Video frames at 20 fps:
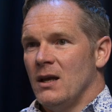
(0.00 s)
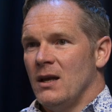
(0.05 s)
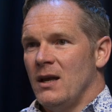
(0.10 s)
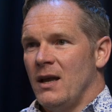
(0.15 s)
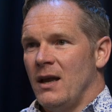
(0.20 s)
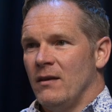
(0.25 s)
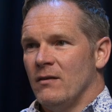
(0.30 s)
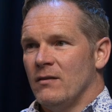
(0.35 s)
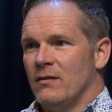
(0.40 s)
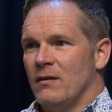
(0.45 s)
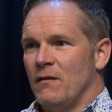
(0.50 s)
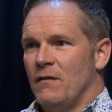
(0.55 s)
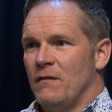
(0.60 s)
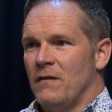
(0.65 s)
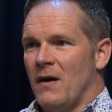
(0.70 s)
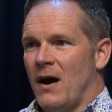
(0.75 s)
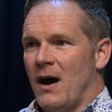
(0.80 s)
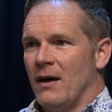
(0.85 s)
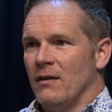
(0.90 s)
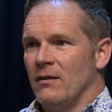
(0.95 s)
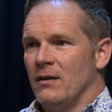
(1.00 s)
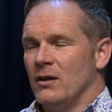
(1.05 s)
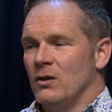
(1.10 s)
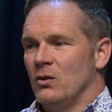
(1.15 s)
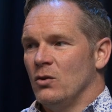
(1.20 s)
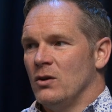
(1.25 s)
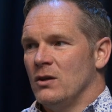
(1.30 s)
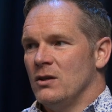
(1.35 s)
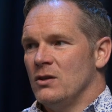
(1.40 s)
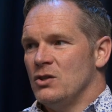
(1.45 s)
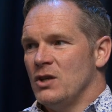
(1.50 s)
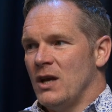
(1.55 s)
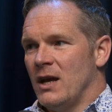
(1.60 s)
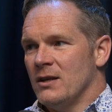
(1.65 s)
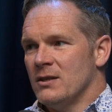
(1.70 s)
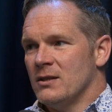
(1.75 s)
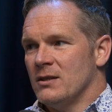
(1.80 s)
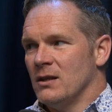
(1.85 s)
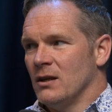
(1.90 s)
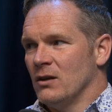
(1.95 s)
it's the fat that you're
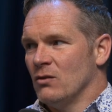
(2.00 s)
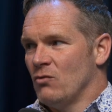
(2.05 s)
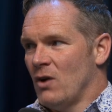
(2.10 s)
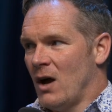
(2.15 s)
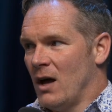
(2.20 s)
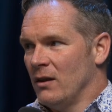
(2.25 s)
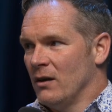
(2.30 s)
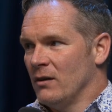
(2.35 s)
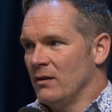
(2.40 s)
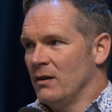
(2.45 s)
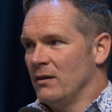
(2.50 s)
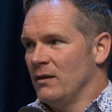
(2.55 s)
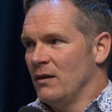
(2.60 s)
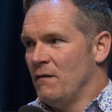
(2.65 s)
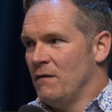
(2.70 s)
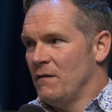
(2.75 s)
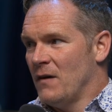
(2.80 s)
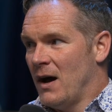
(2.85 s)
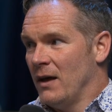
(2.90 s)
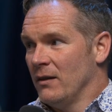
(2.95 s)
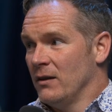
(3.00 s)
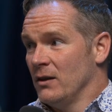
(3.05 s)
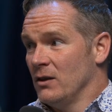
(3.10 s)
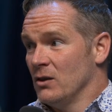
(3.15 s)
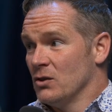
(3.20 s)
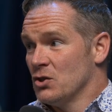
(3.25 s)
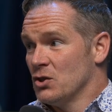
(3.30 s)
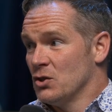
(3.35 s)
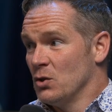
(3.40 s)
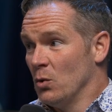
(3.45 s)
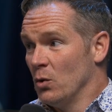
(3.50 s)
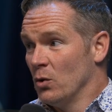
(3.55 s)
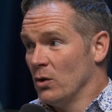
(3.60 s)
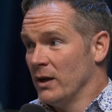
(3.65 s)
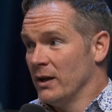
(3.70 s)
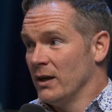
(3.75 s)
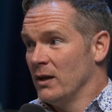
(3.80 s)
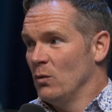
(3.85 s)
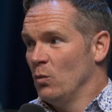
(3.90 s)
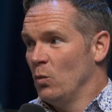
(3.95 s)
ingesting rather than the fat that you're
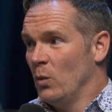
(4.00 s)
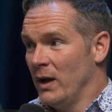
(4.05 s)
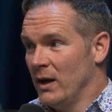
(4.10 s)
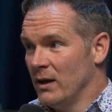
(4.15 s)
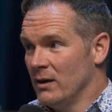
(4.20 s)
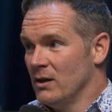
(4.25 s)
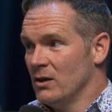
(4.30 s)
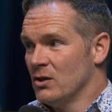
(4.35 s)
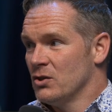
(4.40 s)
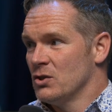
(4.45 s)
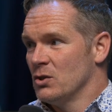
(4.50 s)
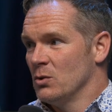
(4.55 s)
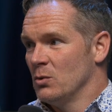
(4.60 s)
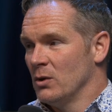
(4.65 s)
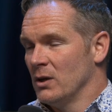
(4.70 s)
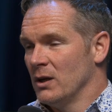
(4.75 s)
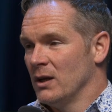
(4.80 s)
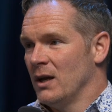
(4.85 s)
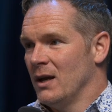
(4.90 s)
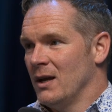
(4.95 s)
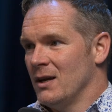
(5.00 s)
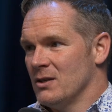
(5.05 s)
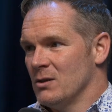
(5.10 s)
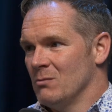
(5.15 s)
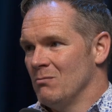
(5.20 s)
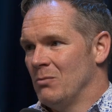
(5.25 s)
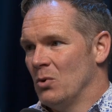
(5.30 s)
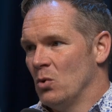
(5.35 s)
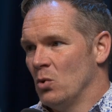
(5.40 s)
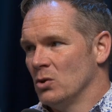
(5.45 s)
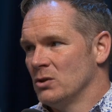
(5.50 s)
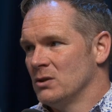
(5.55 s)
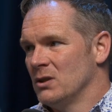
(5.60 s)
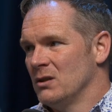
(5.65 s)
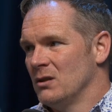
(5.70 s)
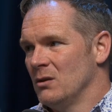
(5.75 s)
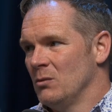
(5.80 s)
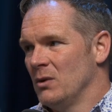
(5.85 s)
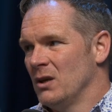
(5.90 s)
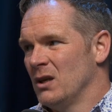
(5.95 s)
storing, and where you're storing it is
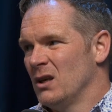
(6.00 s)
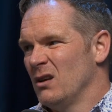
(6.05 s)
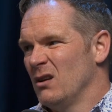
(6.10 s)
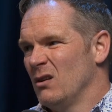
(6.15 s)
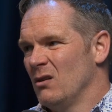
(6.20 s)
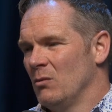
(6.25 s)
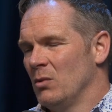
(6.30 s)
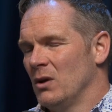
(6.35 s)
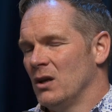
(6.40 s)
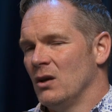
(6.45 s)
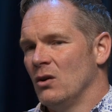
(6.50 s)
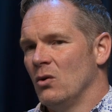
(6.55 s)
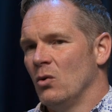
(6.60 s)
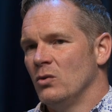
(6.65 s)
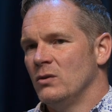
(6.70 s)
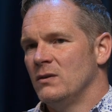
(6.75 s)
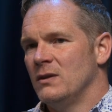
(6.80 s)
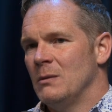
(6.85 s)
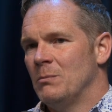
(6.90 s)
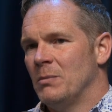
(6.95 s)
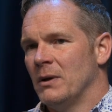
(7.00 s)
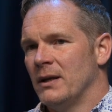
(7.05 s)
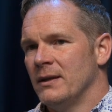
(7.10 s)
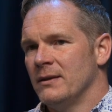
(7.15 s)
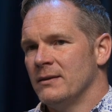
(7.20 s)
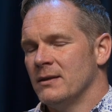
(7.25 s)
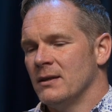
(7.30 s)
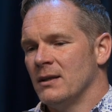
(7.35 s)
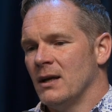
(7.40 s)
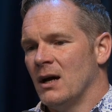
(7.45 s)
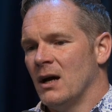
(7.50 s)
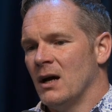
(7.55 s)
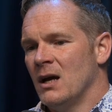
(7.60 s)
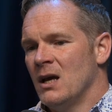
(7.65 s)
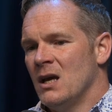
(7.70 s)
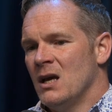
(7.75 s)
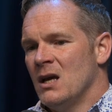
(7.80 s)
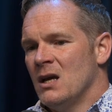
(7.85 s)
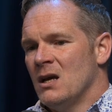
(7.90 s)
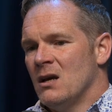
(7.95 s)
important. And we can go deeper into that.
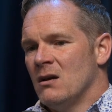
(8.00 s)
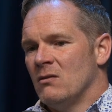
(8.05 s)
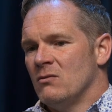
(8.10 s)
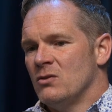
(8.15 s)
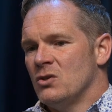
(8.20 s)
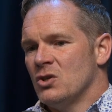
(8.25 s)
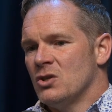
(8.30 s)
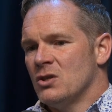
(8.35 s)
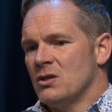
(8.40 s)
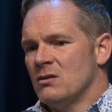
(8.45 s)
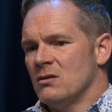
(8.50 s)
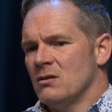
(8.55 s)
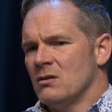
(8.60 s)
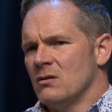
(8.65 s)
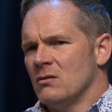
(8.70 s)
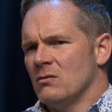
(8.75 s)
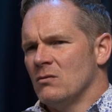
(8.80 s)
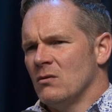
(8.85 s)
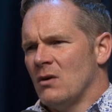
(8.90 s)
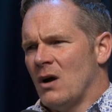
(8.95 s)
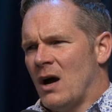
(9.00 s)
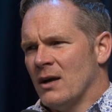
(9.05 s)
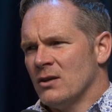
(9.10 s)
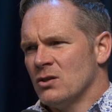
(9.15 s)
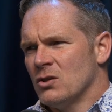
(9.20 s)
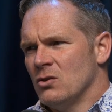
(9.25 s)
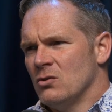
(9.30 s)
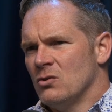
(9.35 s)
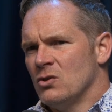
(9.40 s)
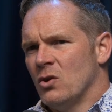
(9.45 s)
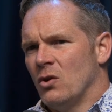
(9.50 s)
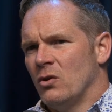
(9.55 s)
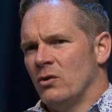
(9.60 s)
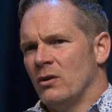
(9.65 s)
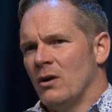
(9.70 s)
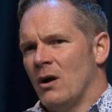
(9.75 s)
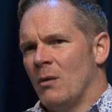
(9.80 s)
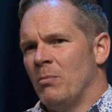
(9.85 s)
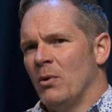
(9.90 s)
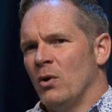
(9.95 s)
Just to ask you,
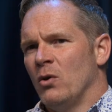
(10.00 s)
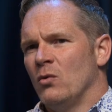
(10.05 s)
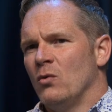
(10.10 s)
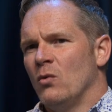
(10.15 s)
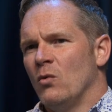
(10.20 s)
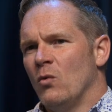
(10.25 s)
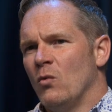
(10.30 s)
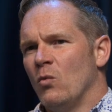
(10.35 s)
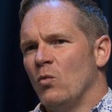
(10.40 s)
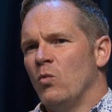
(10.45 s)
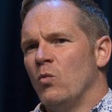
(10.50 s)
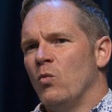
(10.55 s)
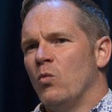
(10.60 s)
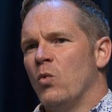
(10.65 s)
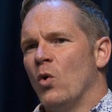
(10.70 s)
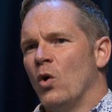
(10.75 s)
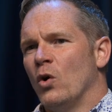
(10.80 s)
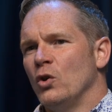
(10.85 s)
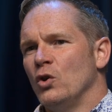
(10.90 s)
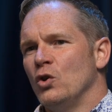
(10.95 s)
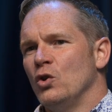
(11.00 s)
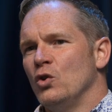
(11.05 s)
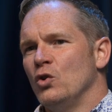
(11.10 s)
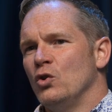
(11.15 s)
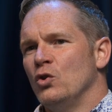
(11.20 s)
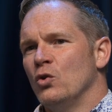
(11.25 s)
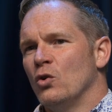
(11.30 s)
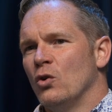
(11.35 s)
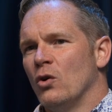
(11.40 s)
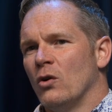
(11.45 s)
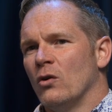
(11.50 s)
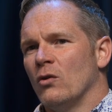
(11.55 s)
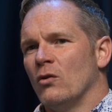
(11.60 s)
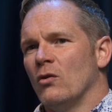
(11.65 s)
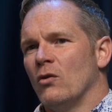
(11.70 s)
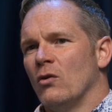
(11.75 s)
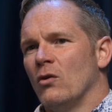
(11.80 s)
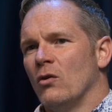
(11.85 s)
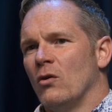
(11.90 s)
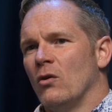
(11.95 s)
John, about what
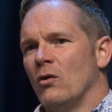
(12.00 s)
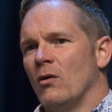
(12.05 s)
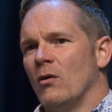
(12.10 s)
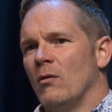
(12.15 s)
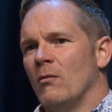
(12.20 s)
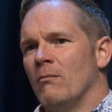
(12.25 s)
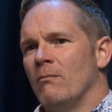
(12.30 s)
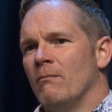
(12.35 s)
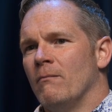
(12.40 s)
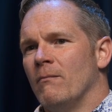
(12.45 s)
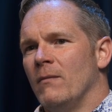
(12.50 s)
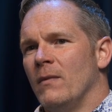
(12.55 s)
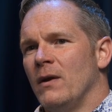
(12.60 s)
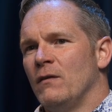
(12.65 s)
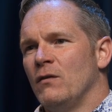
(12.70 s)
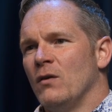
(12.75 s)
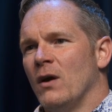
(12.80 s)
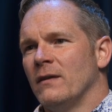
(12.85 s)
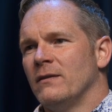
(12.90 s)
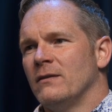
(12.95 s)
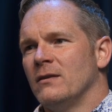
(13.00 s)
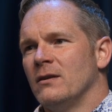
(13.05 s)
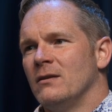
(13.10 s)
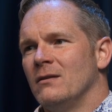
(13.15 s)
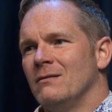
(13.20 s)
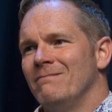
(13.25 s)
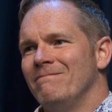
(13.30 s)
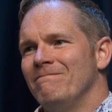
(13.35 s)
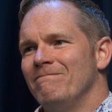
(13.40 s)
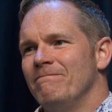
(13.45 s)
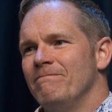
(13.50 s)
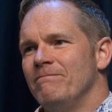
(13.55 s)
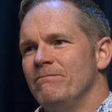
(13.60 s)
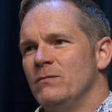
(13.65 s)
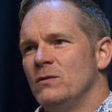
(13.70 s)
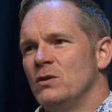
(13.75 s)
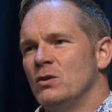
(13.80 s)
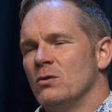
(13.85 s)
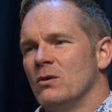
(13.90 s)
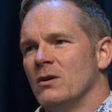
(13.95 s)
if you had to
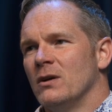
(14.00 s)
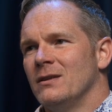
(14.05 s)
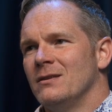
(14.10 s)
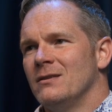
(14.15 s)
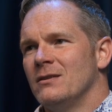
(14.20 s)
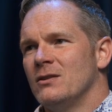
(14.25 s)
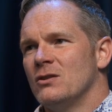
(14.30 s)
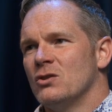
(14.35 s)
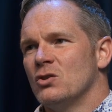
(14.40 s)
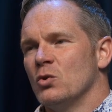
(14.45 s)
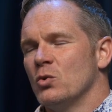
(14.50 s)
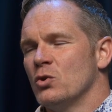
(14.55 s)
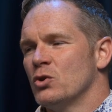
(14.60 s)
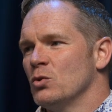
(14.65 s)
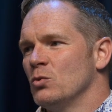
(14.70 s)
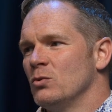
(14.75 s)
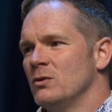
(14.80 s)
do a social